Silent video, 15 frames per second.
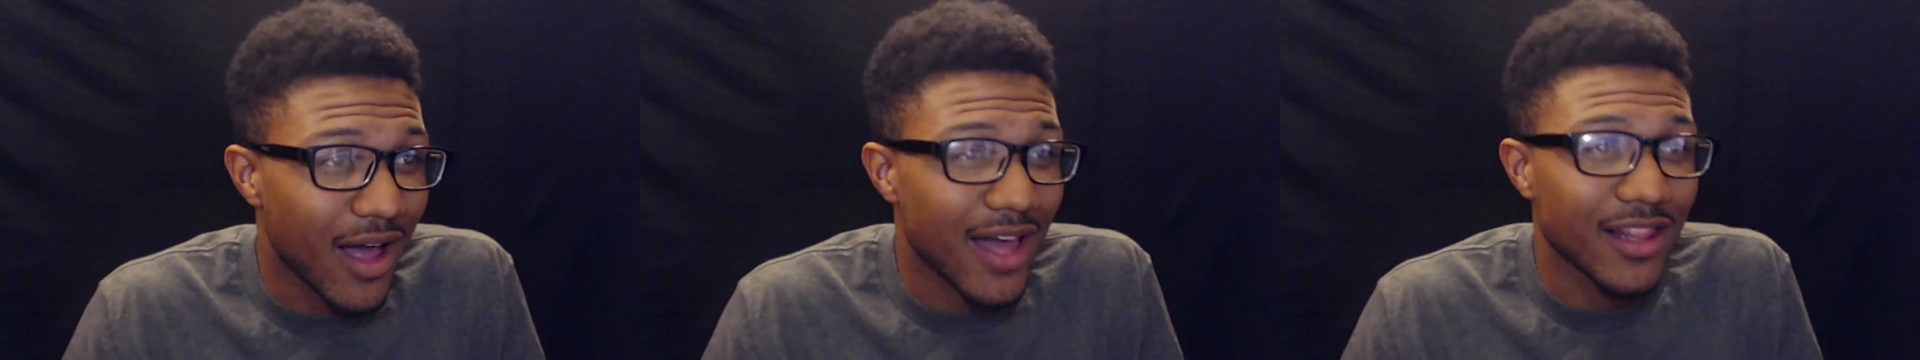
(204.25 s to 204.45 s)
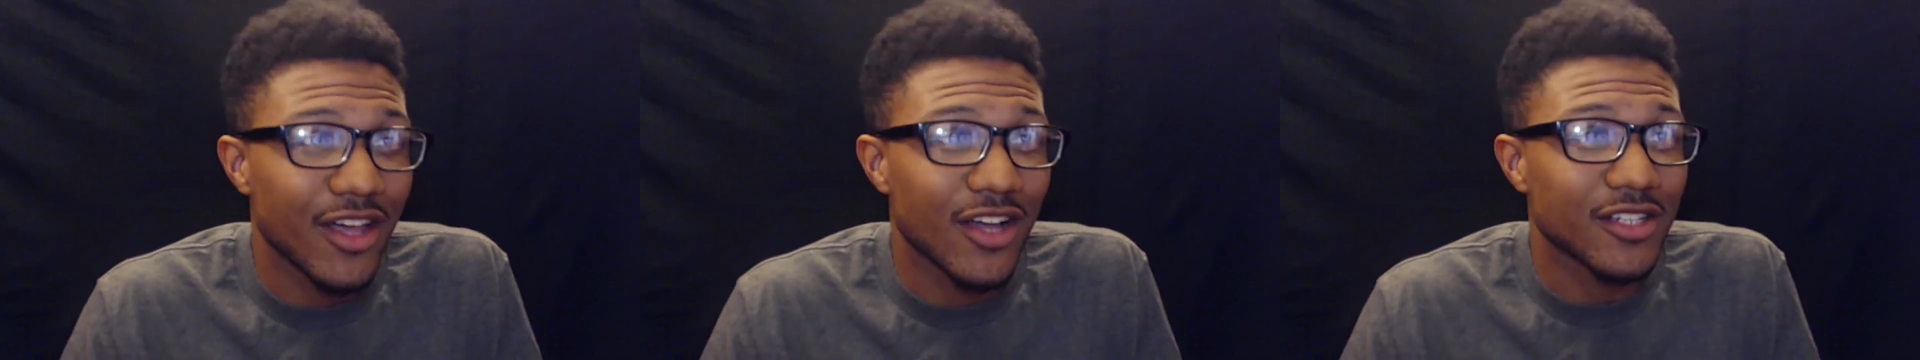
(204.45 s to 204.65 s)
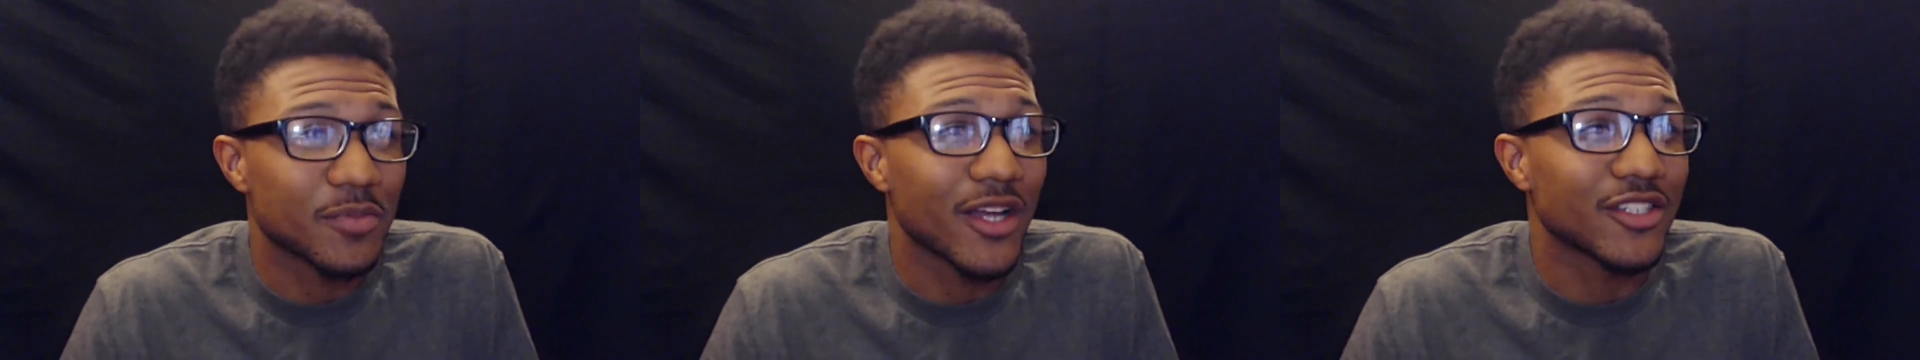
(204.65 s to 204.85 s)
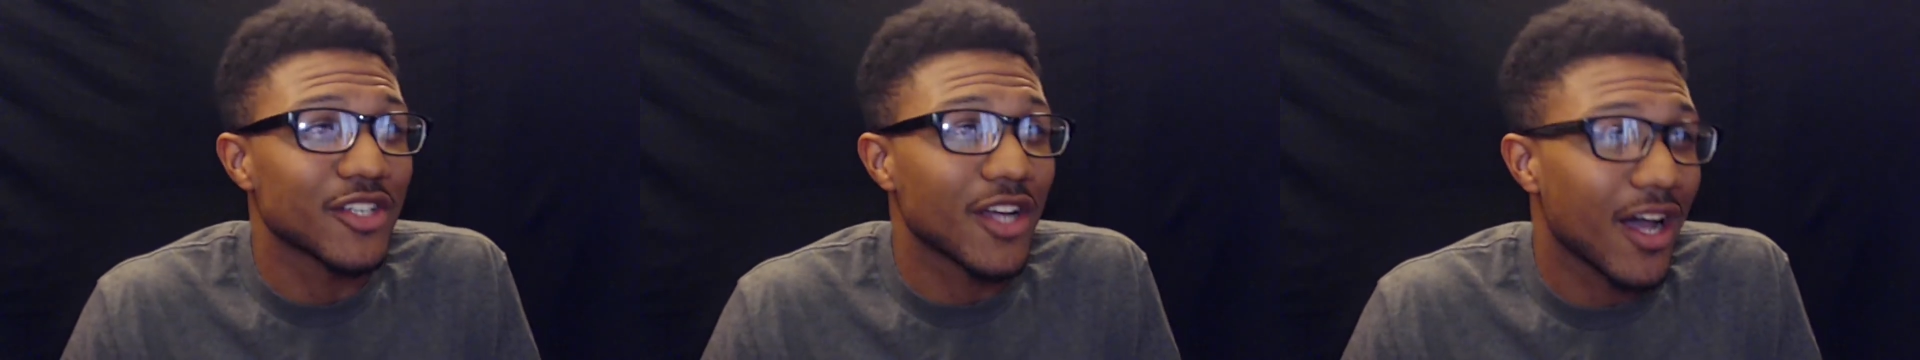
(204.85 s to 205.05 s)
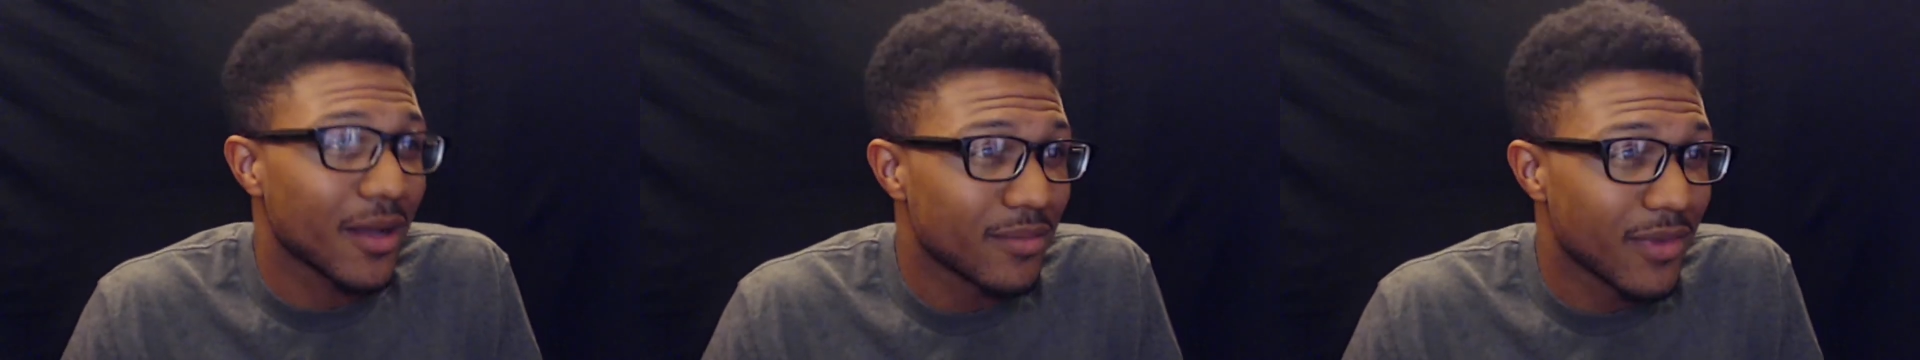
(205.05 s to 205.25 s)
I lost my
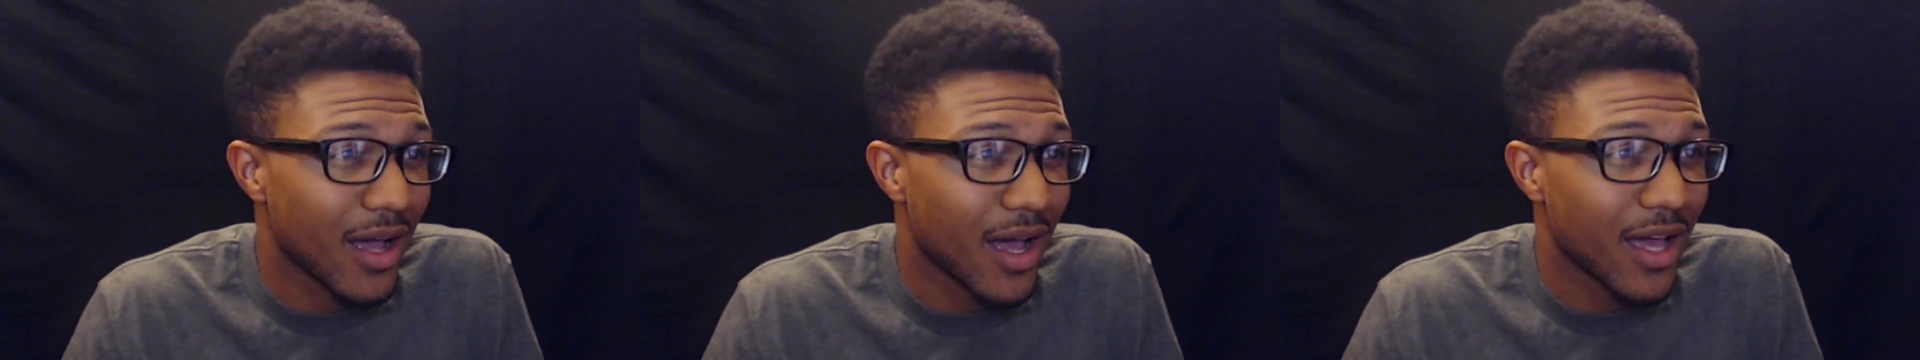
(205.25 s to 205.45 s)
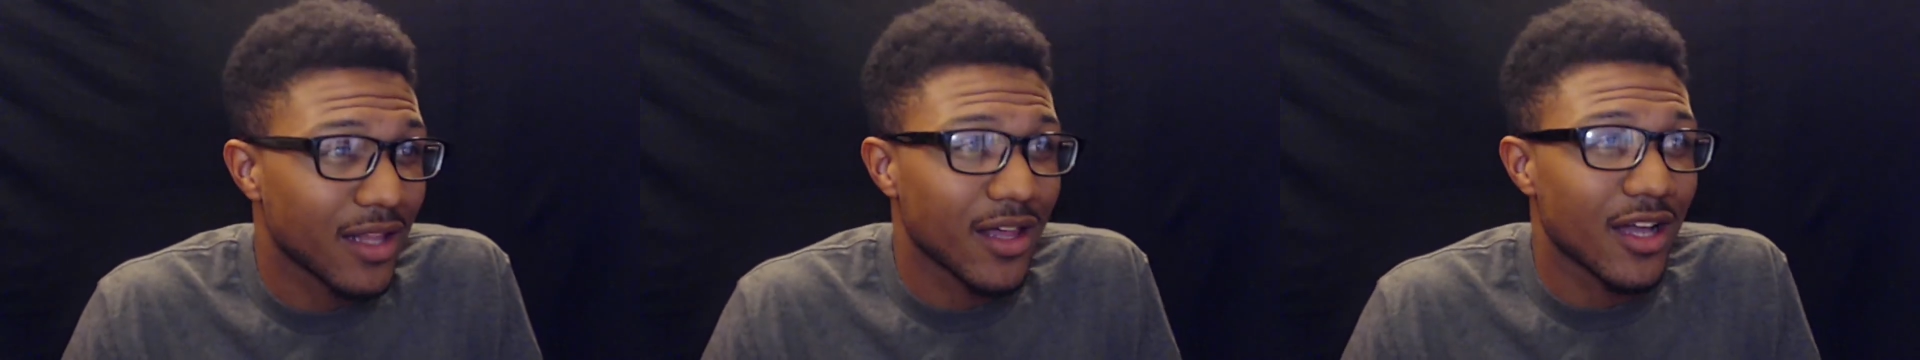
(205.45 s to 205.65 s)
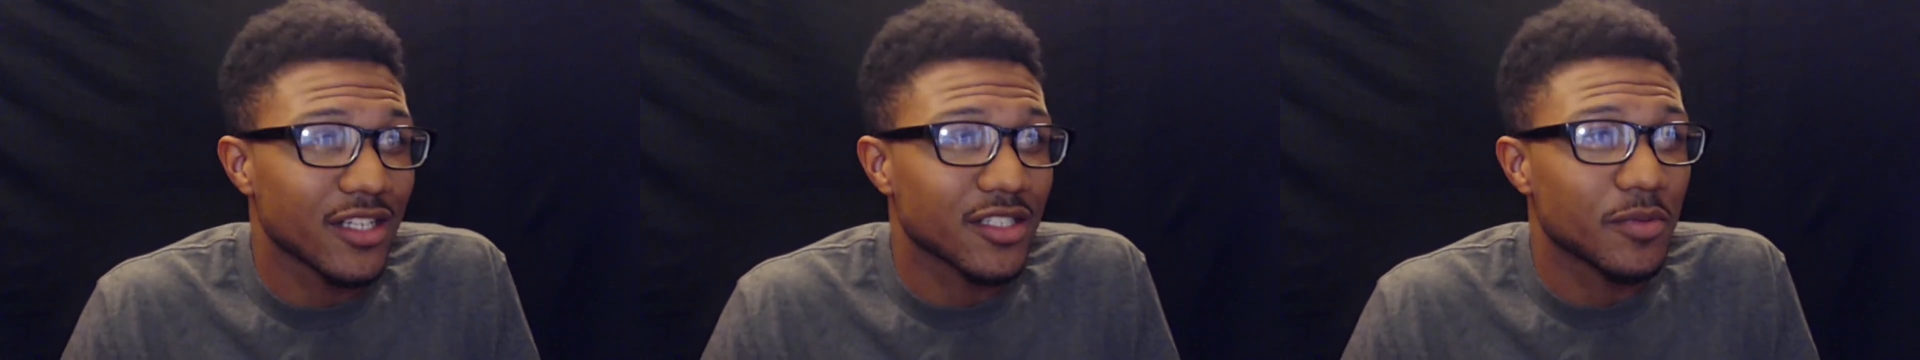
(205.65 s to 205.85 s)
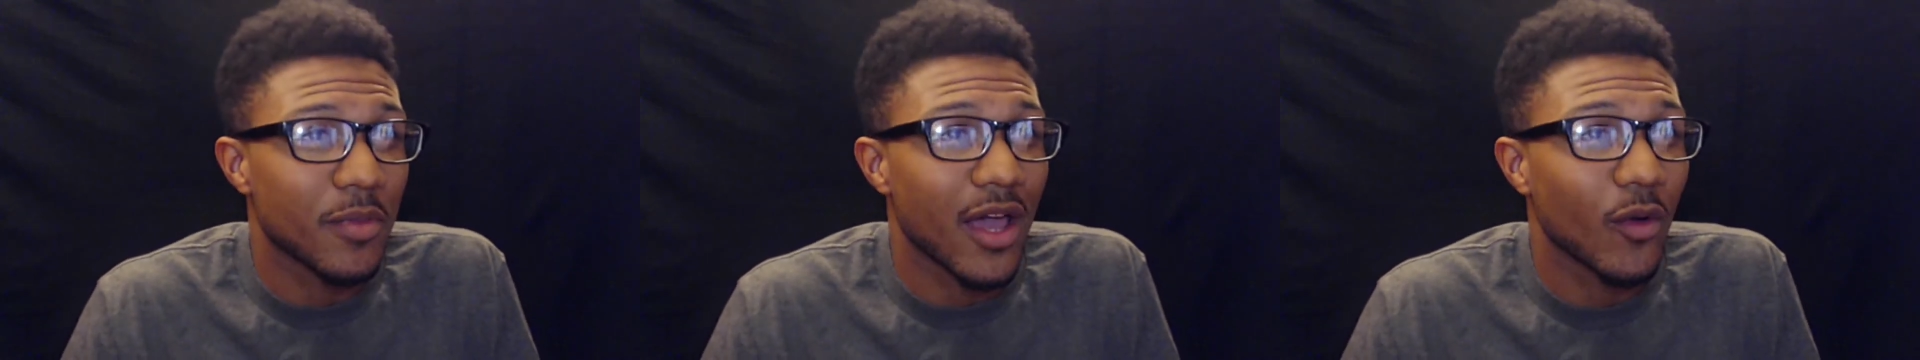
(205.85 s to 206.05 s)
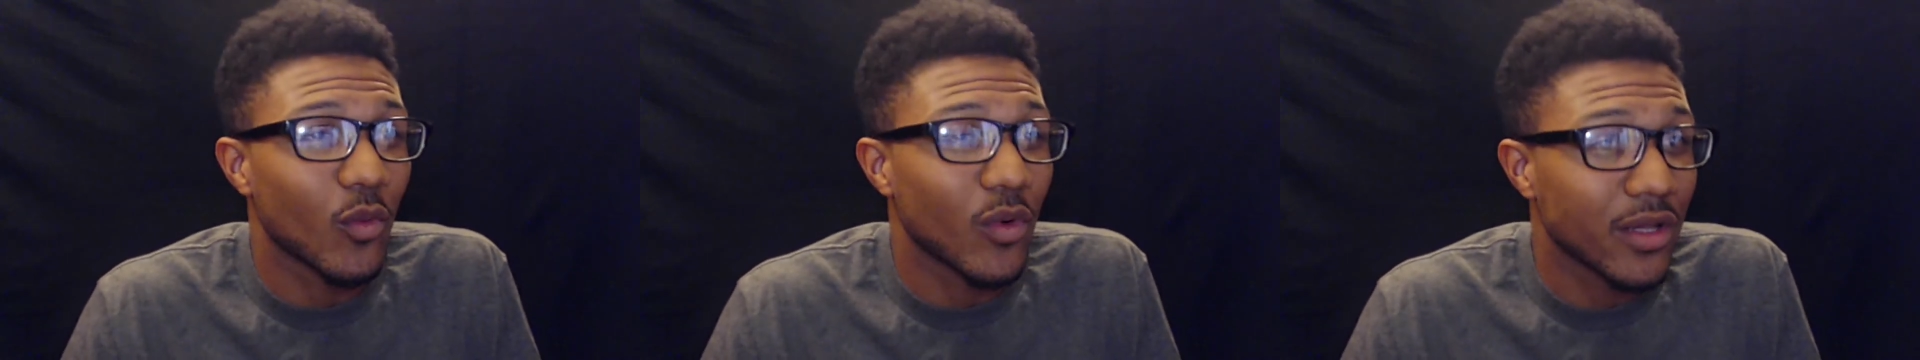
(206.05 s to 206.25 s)
job, I lost
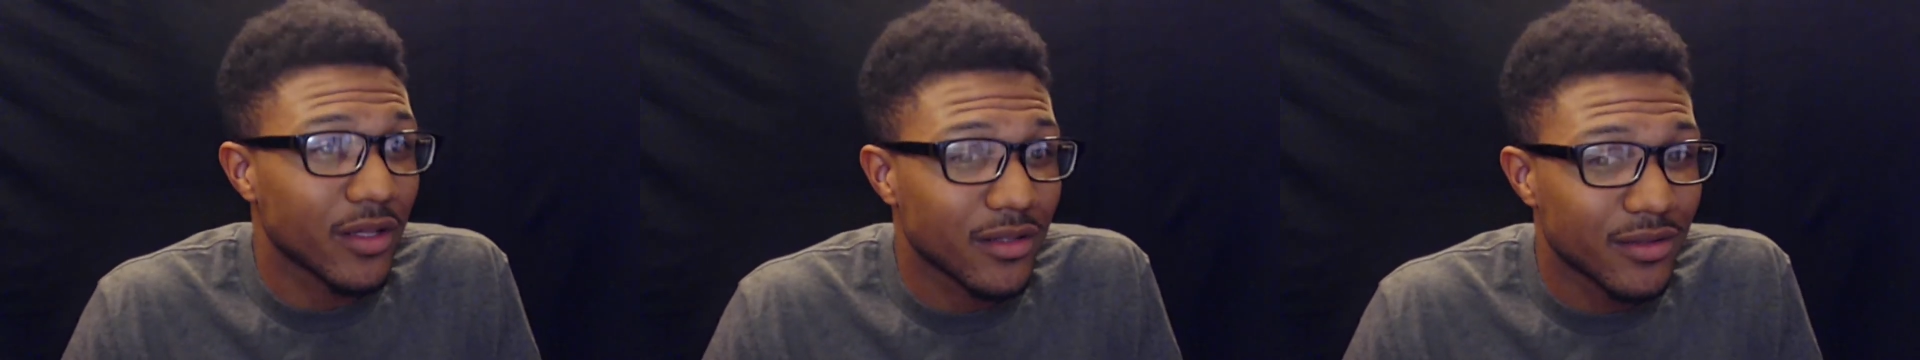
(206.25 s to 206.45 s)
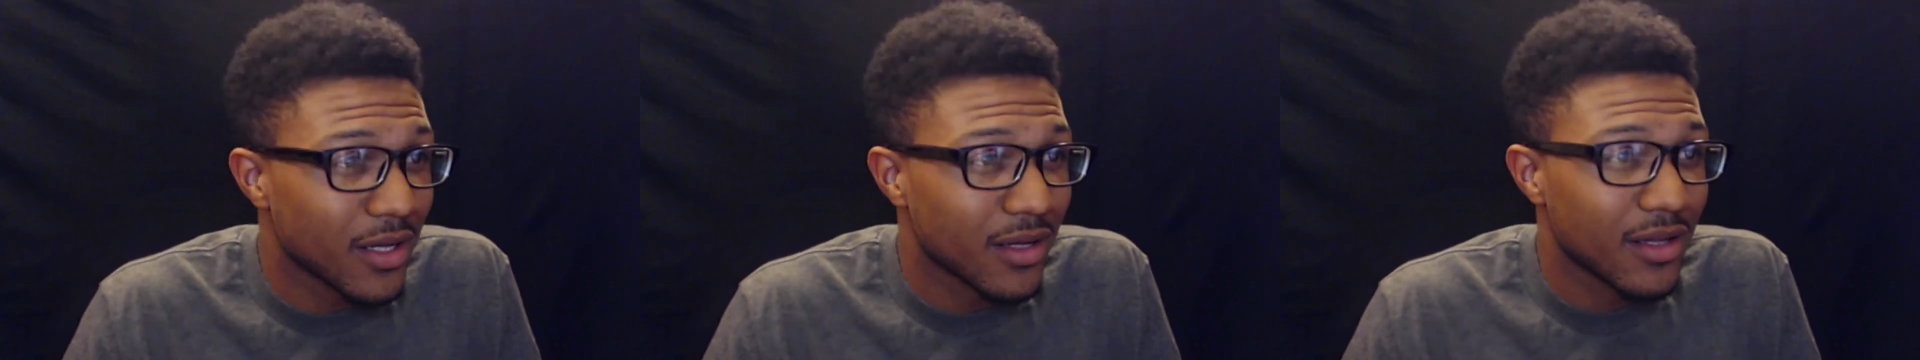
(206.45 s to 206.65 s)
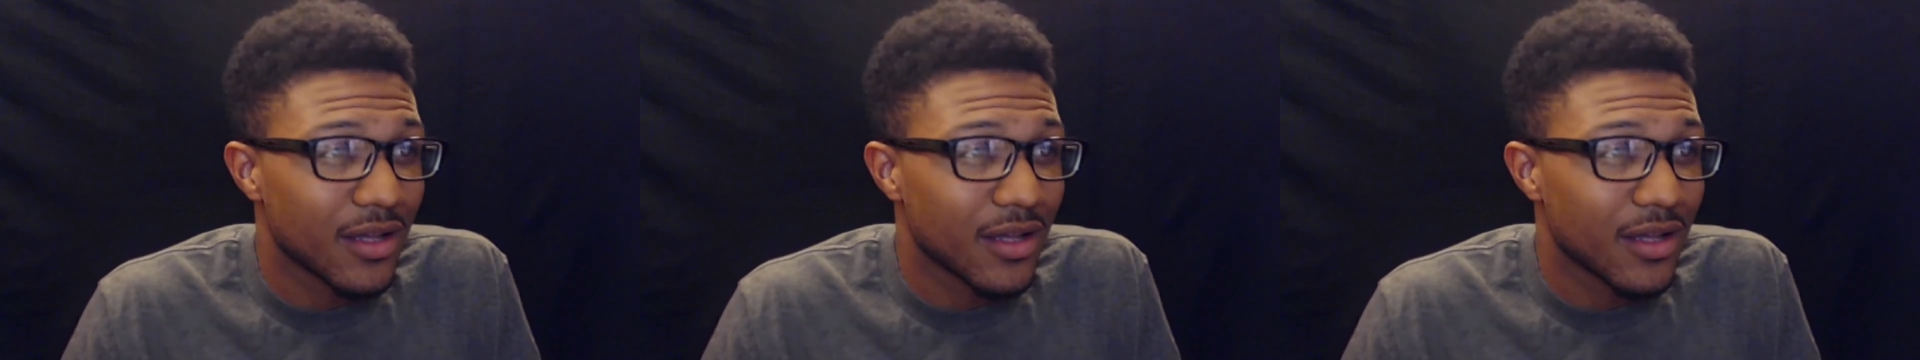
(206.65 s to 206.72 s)
my will,